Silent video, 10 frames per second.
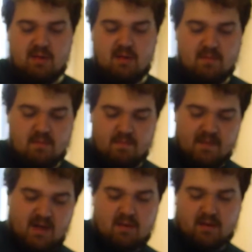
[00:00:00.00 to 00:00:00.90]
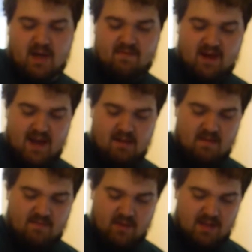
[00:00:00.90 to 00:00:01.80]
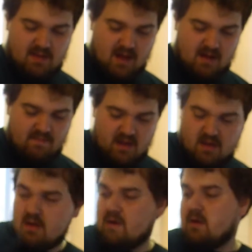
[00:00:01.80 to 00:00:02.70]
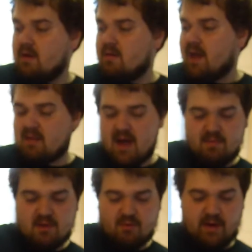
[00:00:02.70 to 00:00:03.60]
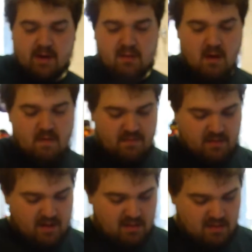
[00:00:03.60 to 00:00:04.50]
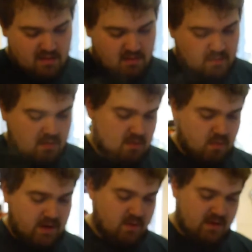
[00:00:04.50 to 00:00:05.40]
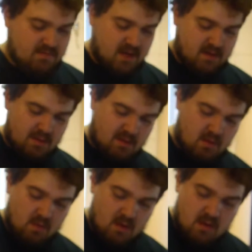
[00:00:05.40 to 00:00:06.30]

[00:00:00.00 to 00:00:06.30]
The peanuts are kind of an additive you add at the end of it. That's kind of what the crickets are for this, only with peanuts too.